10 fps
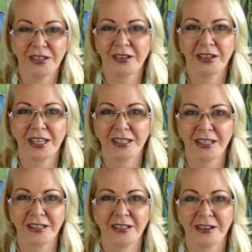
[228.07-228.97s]
so I guess
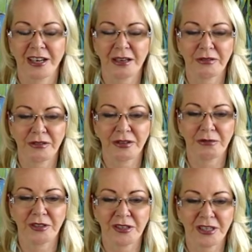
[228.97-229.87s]
it sort of comes from the
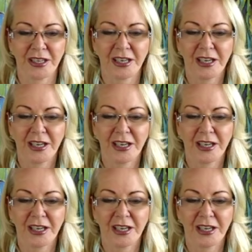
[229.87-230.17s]
water sign.